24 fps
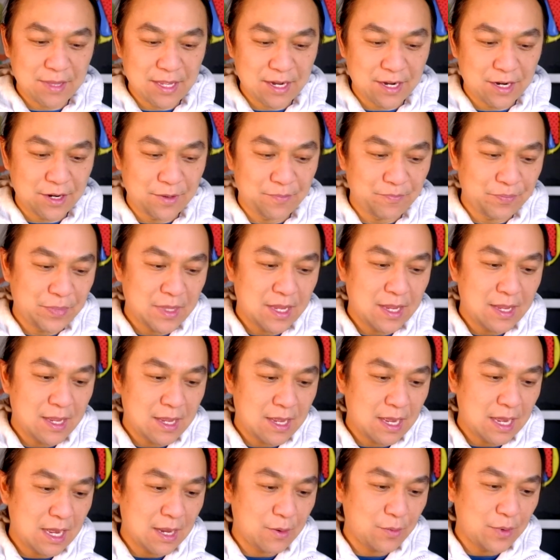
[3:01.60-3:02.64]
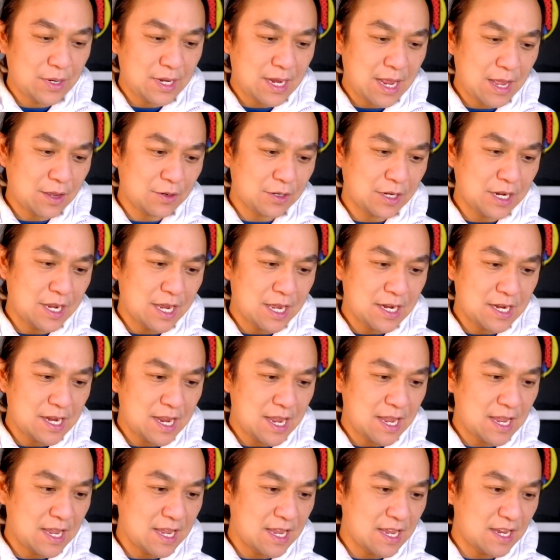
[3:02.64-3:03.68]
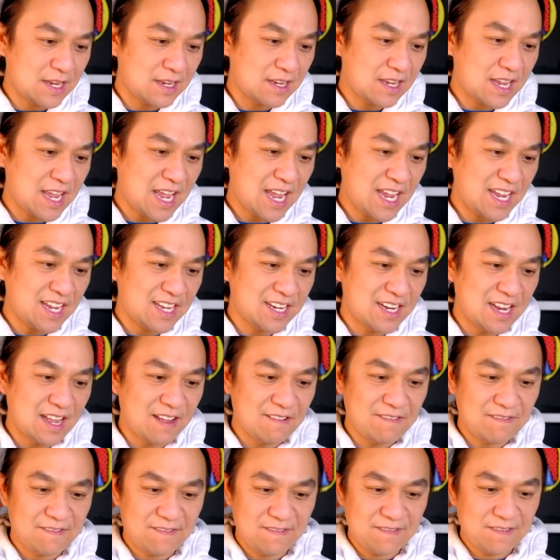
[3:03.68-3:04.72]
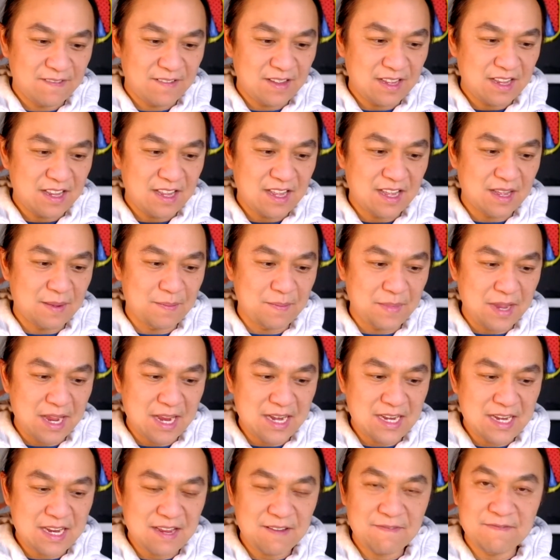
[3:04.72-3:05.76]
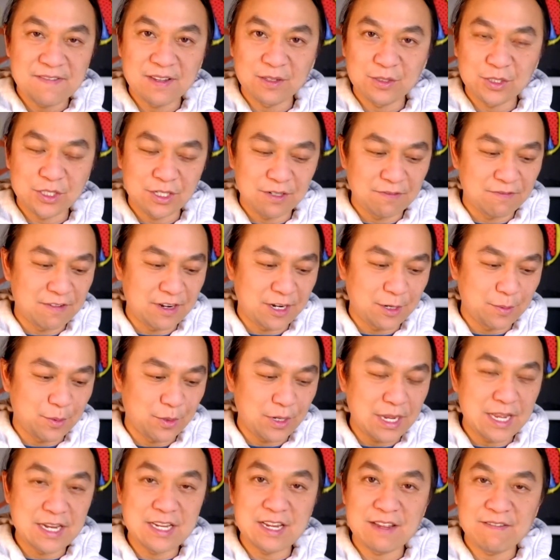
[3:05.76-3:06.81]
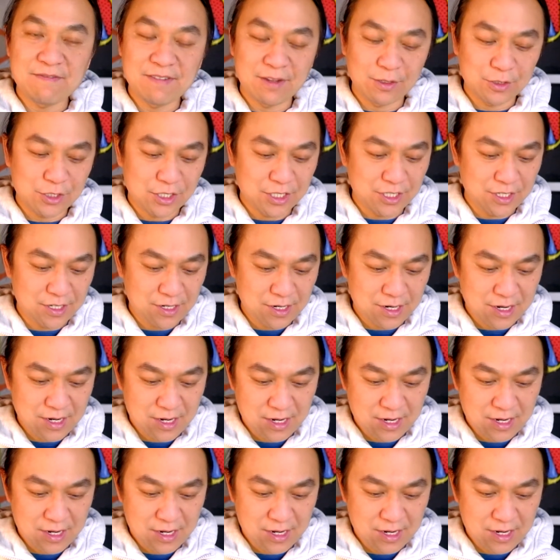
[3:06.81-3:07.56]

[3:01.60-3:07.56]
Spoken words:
there. I went out and got a K&F ND filter, a variable ND filter.